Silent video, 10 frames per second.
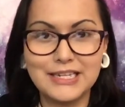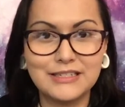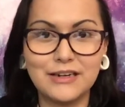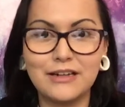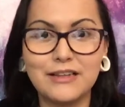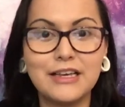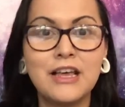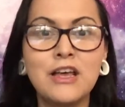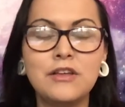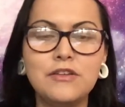It's not like
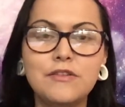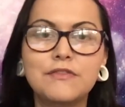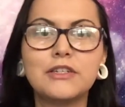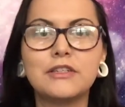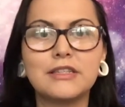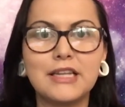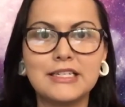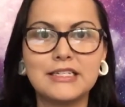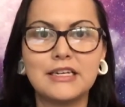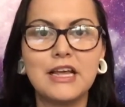you've learned the
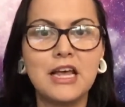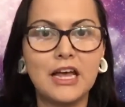lesson